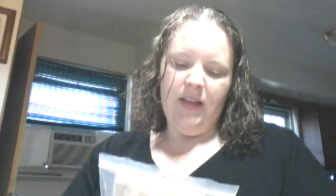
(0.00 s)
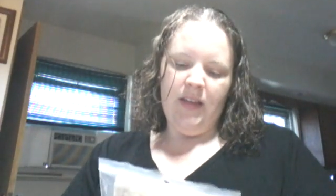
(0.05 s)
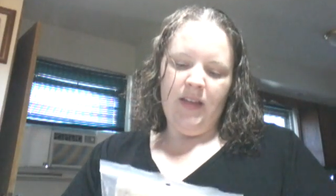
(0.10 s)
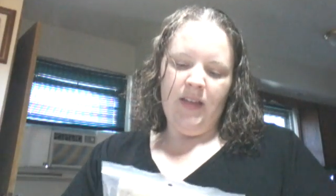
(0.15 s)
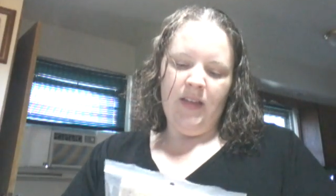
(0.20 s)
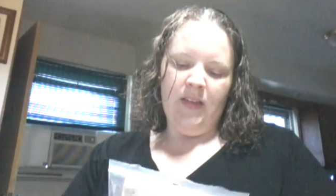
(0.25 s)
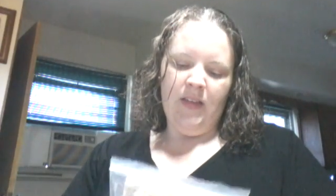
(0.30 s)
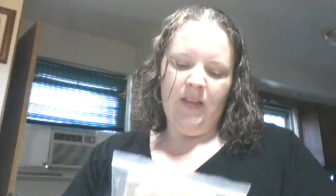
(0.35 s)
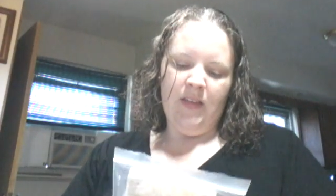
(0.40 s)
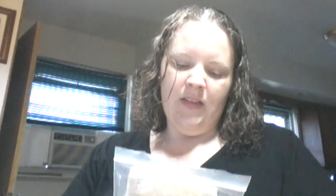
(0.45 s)

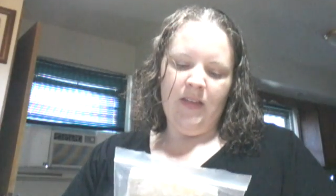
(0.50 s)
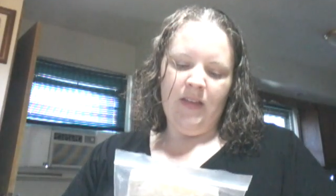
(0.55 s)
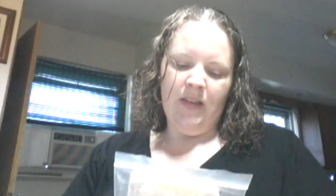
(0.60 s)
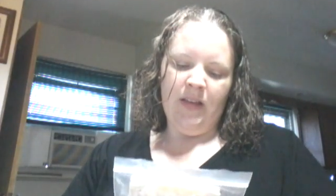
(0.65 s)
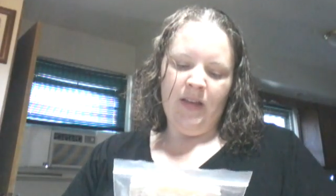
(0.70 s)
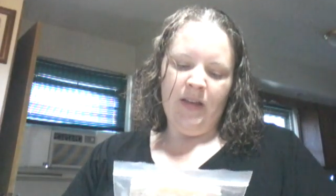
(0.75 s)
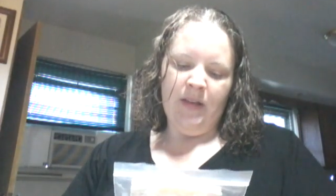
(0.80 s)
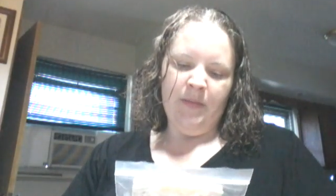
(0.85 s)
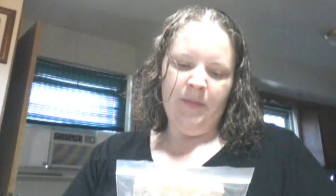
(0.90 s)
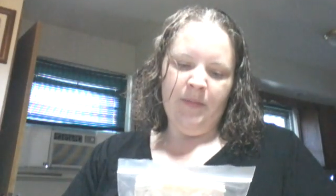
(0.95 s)
is
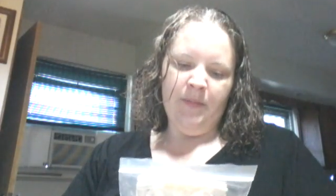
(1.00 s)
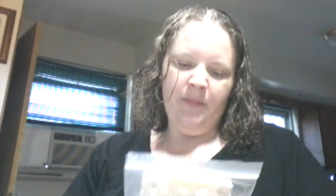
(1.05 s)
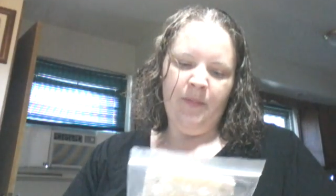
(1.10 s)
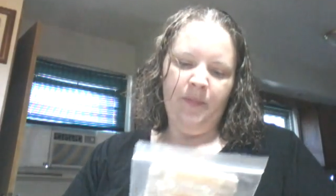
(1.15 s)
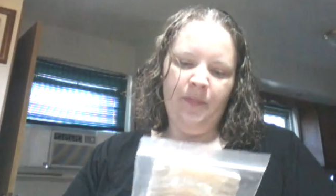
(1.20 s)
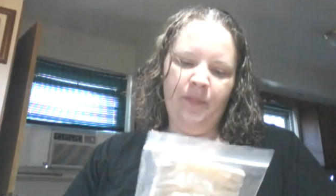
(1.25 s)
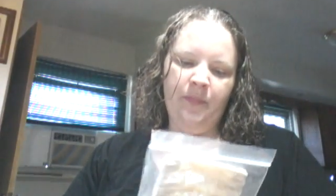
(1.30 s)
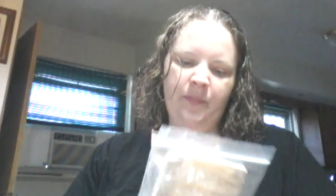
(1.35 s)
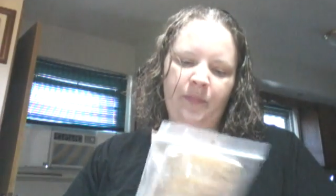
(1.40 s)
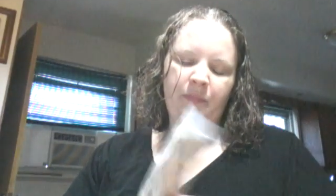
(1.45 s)
the
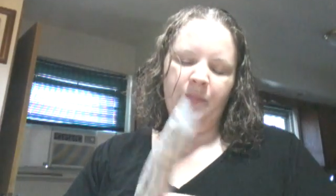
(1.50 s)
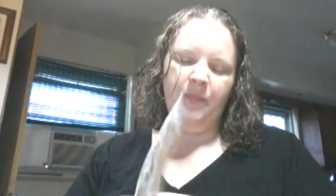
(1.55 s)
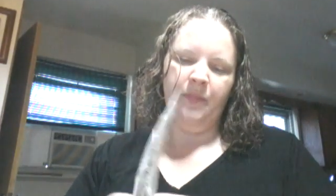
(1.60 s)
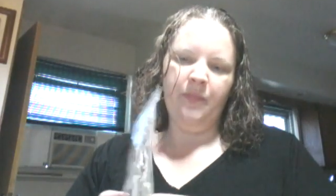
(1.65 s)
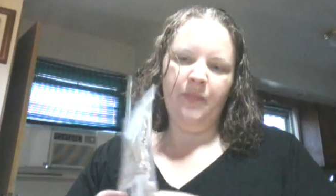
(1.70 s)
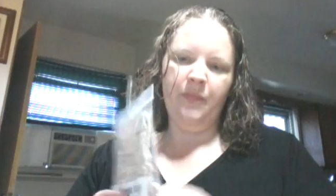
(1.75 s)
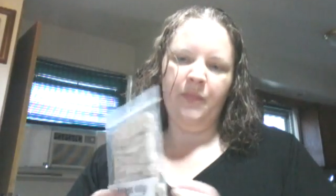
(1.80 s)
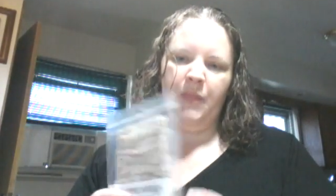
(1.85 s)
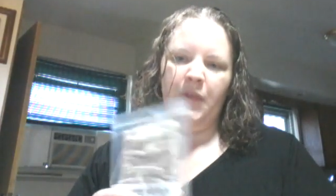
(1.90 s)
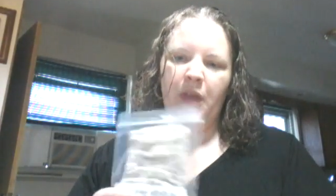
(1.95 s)

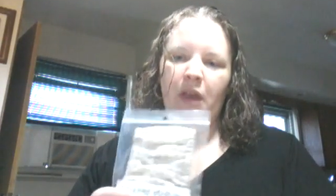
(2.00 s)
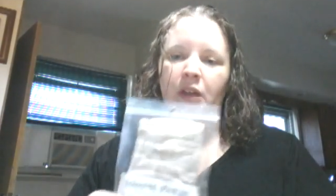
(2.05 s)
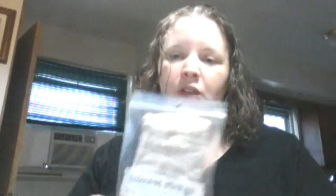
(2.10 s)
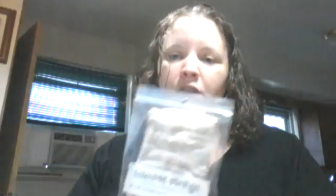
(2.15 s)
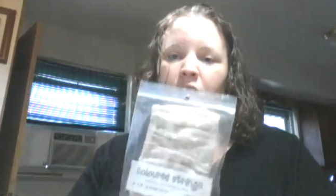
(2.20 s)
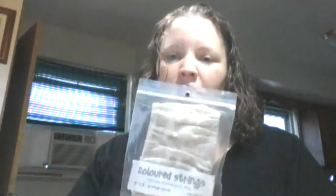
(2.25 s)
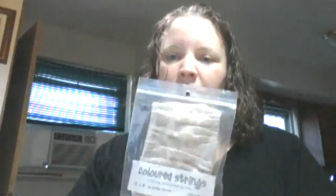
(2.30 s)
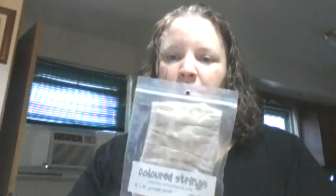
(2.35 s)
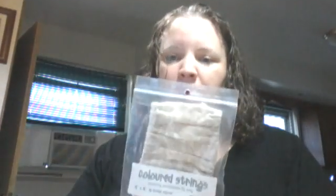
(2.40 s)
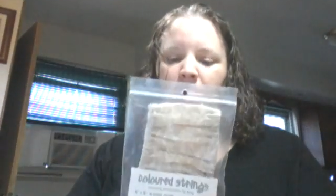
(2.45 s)

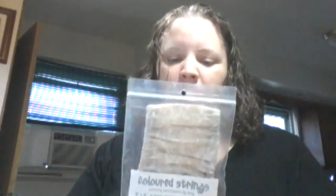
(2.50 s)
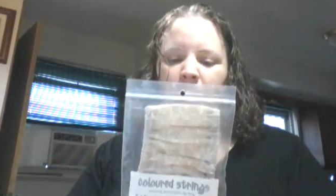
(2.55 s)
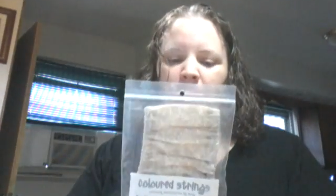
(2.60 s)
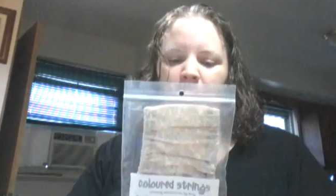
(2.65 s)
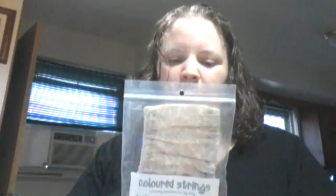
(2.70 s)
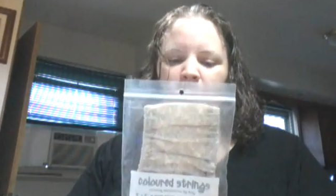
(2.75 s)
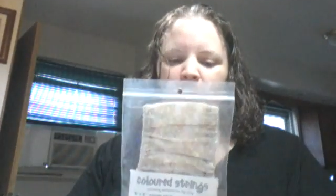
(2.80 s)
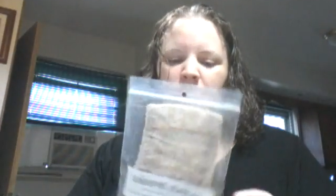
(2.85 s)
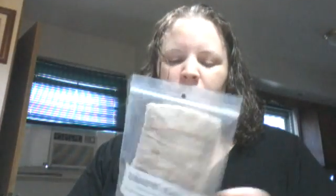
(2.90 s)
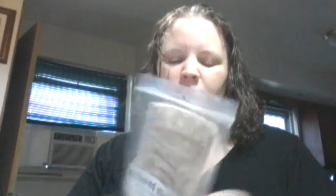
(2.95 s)
grime
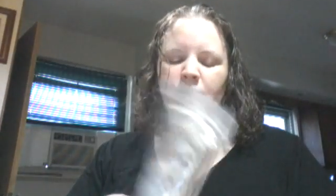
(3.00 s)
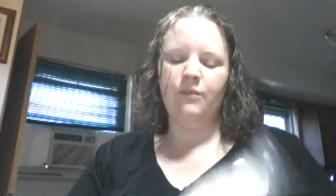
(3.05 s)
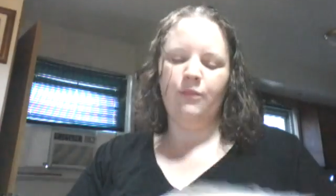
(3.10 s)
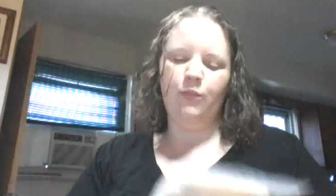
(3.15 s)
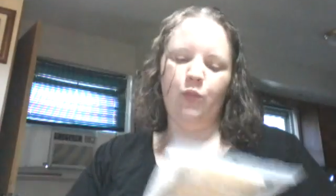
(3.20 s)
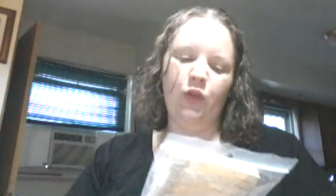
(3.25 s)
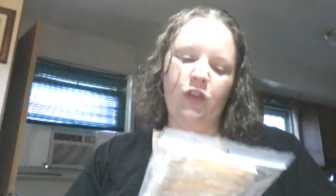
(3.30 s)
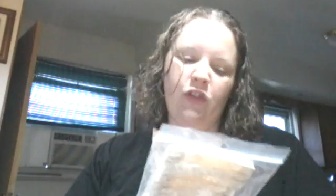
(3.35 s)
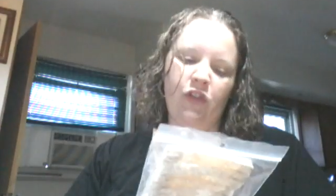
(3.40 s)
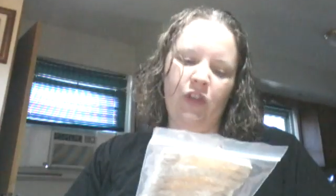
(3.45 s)
guard,
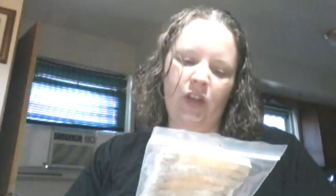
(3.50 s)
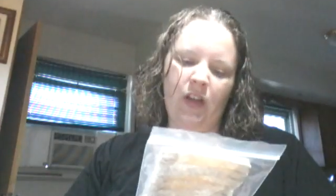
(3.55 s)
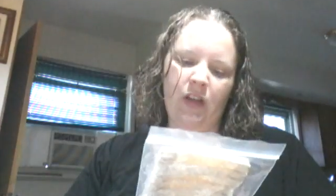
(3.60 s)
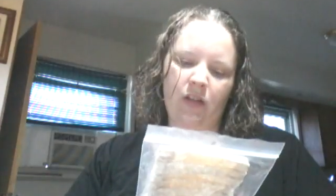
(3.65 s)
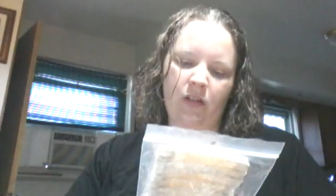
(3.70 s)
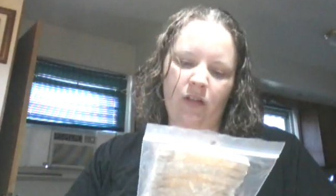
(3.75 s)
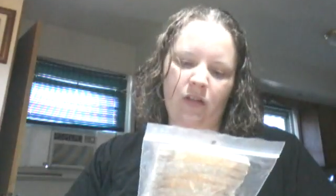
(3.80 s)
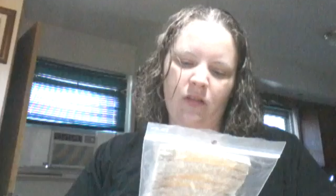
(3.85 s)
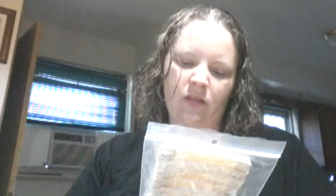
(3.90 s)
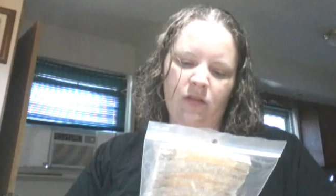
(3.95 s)
which they
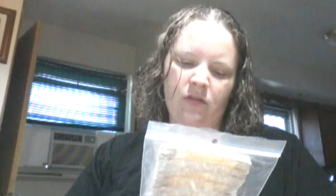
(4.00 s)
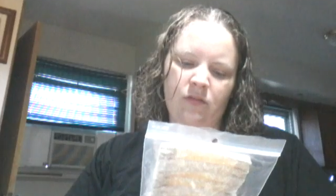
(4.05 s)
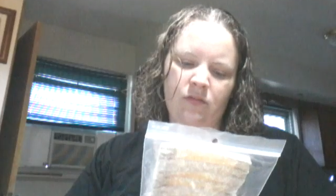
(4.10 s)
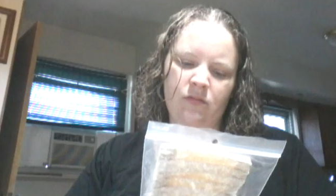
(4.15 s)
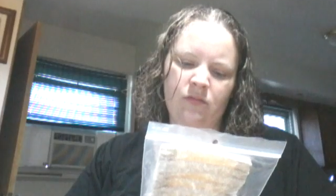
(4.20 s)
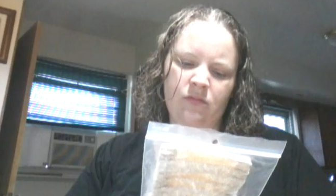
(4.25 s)
call